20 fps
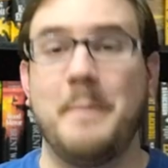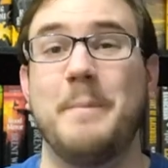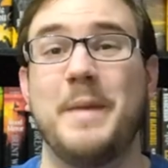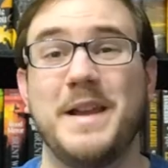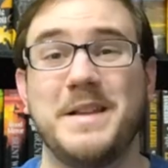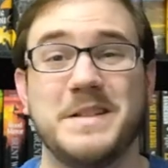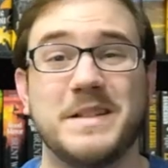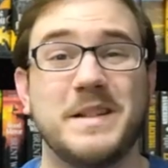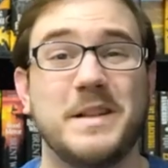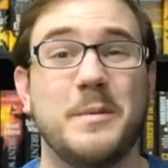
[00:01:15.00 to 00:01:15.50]

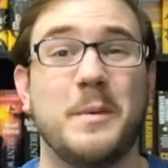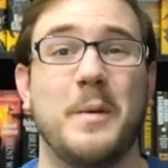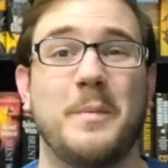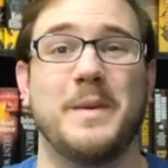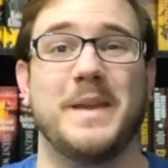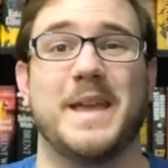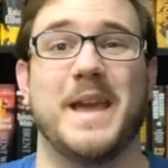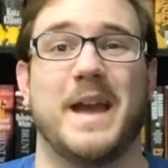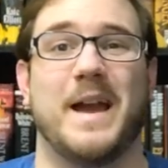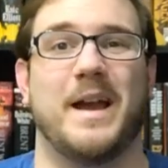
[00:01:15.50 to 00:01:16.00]
basically what
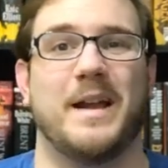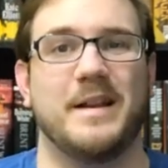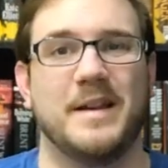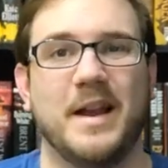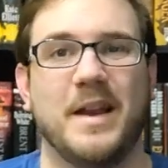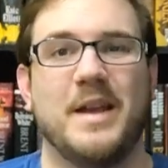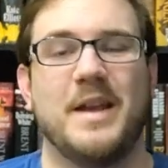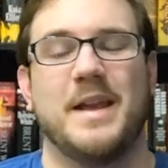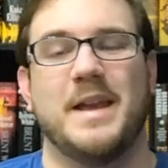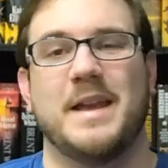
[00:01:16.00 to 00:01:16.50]
we get
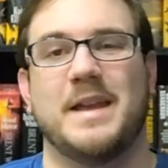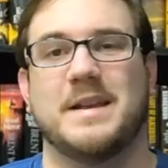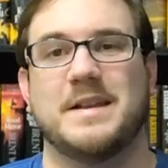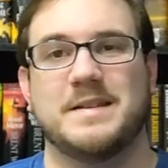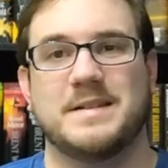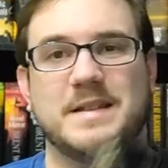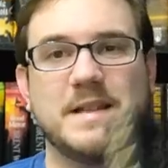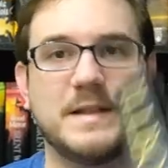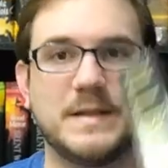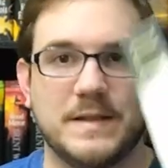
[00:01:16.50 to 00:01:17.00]

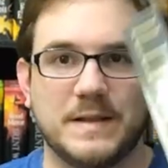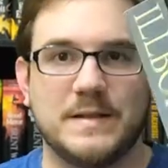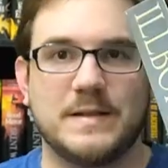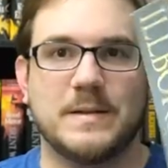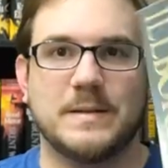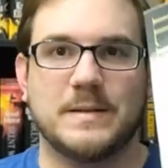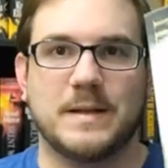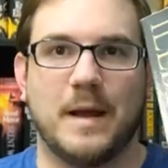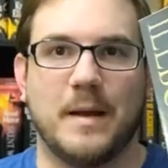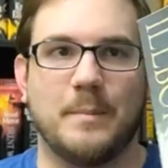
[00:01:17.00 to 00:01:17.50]
is this is
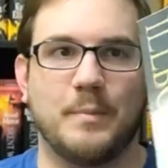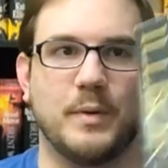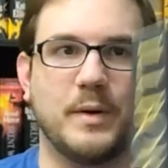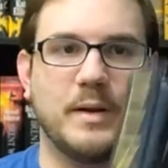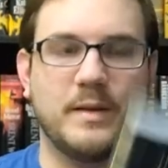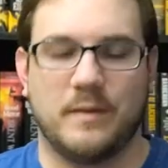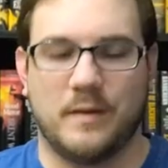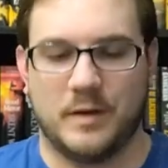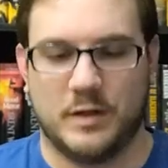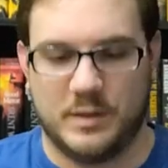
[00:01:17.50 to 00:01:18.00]
a
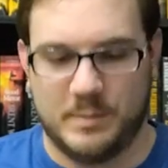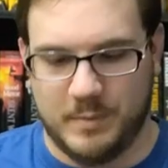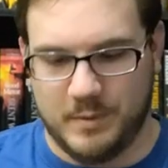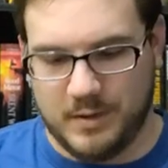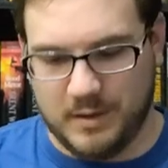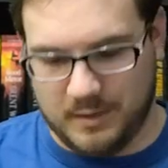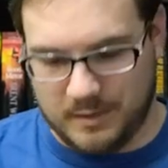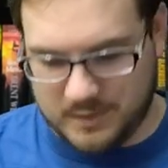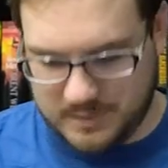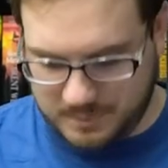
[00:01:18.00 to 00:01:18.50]
pretty large
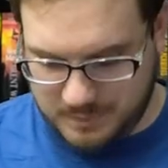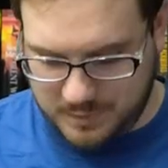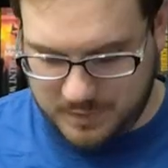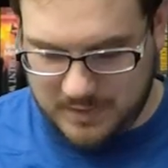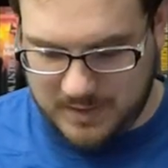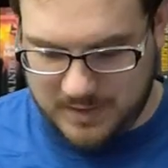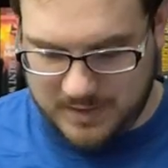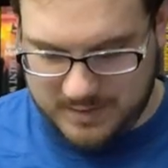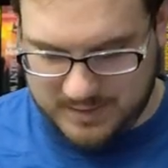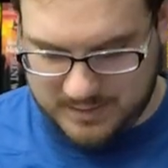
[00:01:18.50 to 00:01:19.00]
book. This
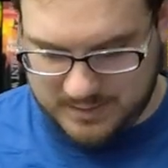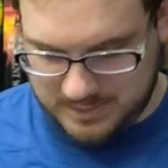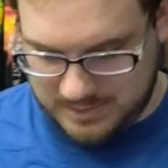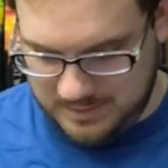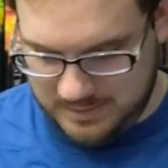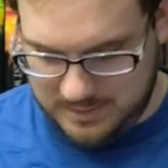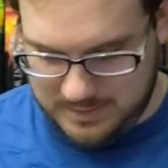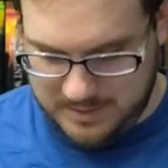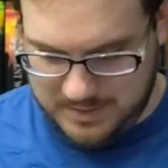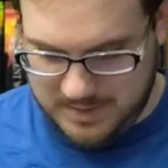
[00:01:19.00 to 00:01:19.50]
book
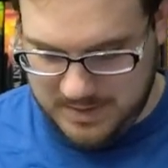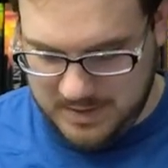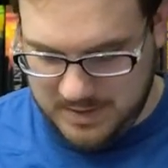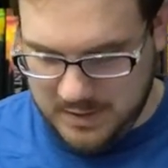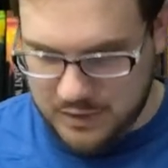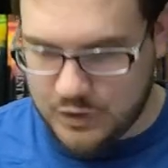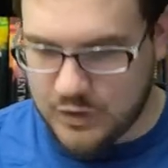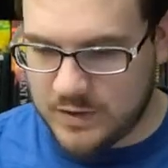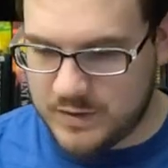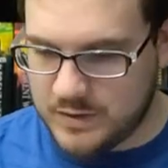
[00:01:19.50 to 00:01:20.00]
is
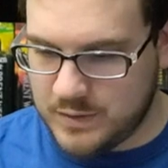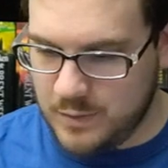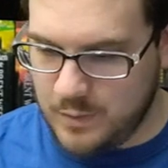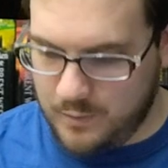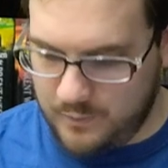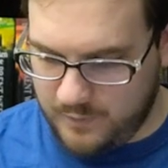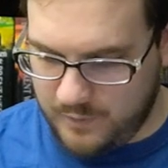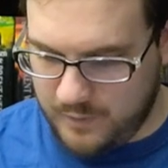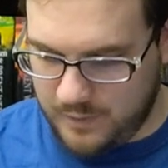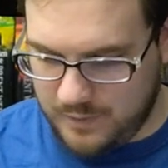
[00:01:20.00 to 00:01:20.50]
just
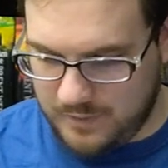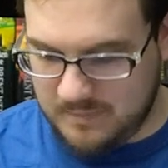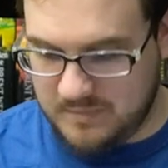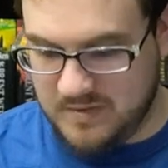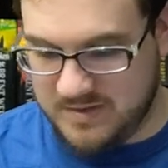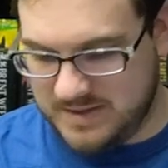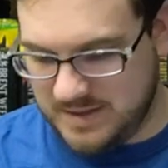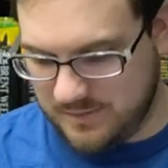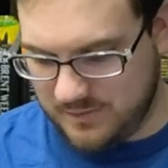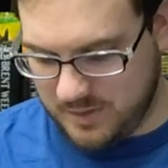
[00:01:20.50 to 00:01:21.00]
over
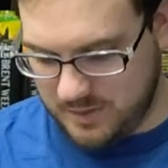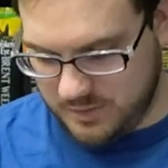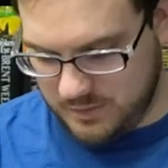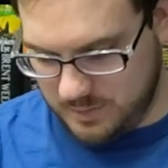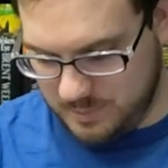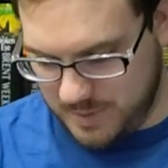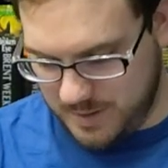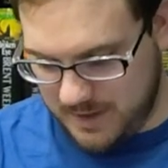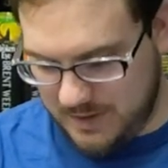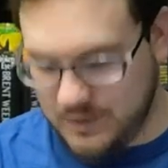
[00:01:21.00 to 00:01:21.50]

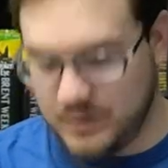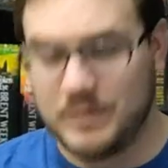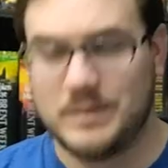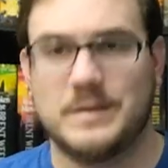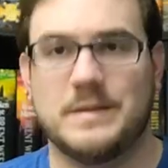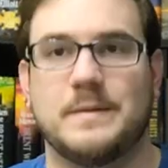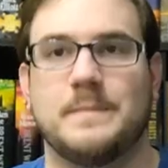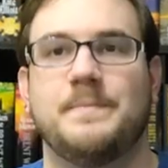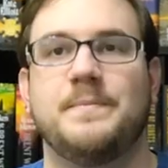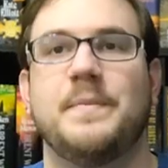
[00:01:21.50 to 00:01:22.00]
700
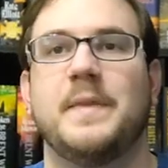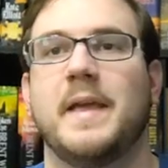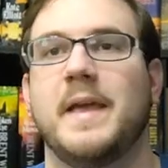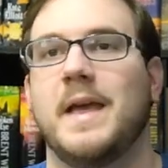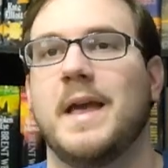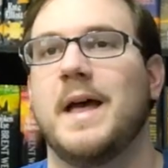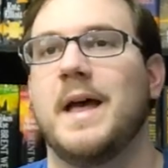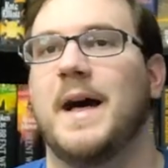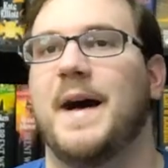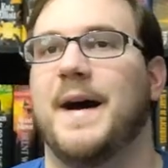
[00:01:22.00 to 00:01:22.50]
pages.
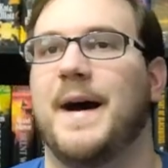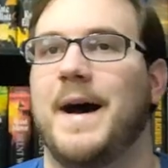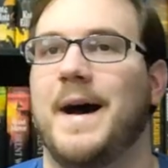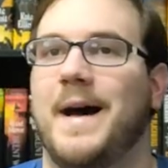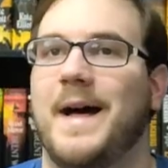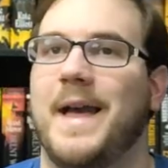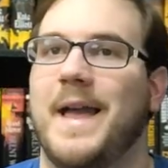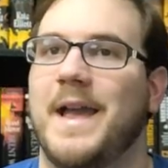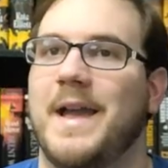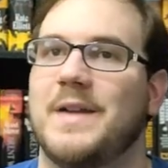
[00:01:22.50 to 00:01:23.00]

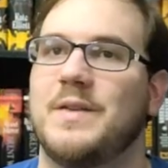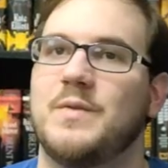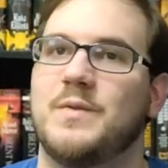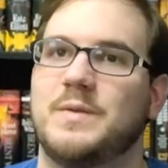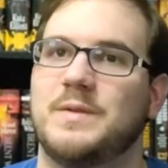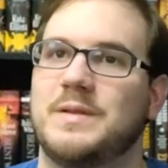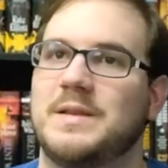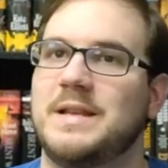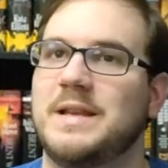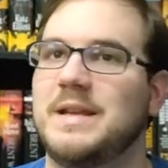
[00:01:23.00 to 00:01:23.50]

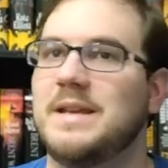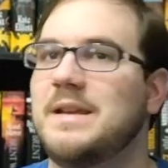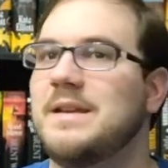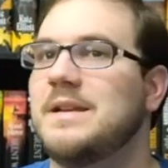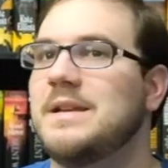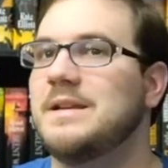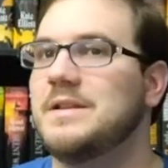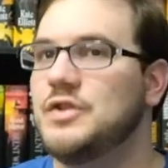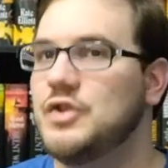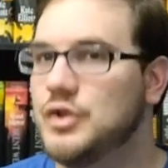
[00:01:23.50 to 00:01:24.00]
And
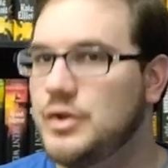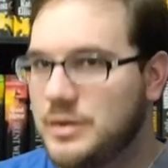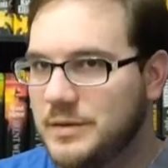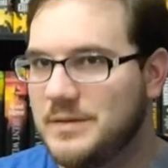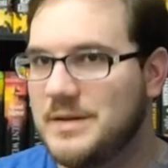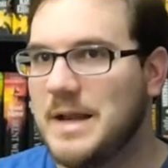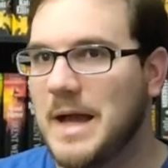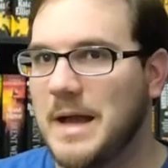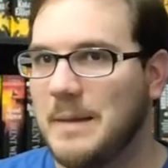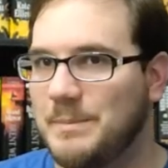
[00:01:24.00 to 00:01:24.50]
it
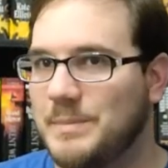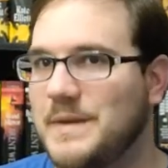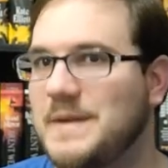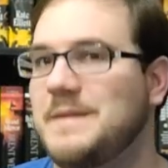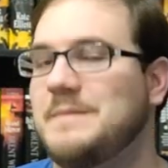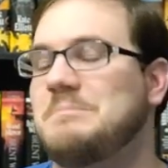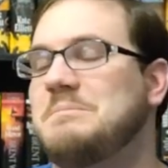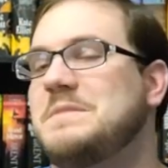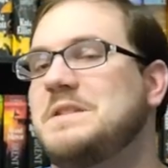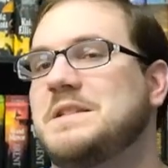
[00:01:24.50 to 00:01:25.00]
should not
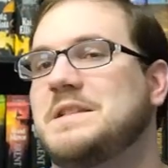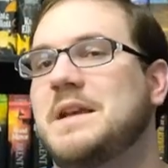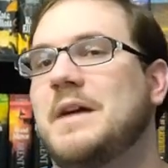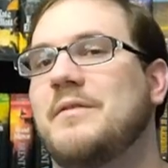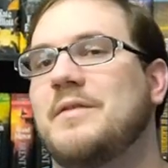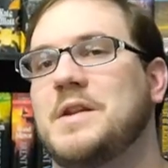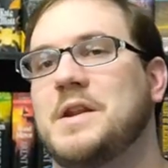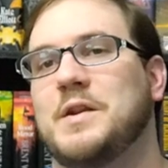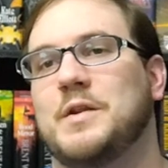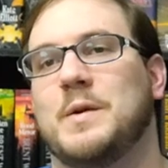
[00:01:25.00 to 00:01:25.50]
be
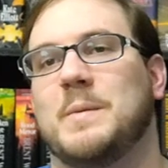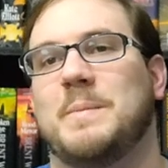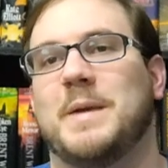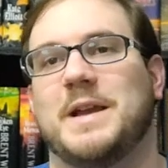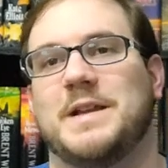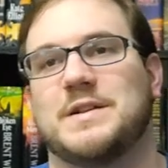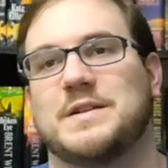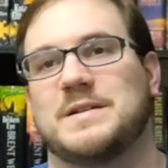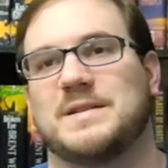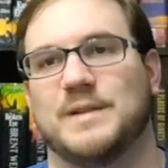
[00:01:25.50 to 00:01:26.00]
700
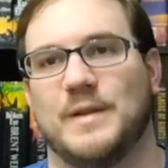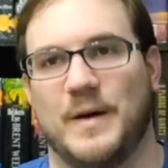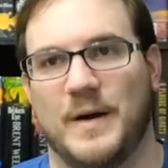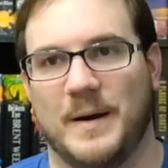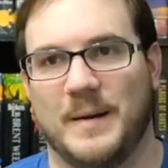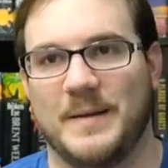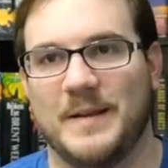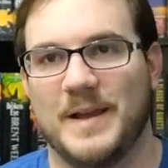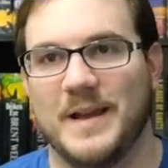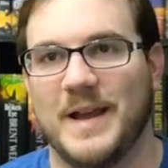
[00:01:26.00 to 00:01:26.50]
pages
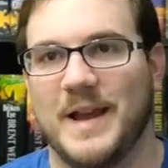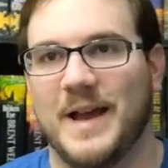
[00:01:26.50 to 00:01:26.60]
long.